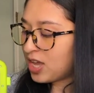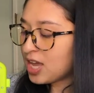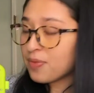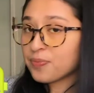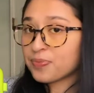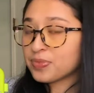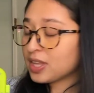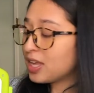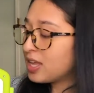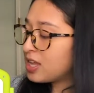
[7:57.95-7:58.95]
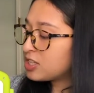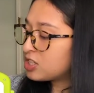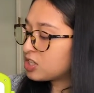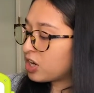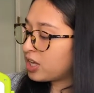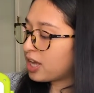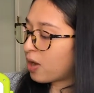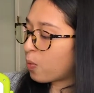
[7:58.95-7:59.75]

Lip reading: 8, starting at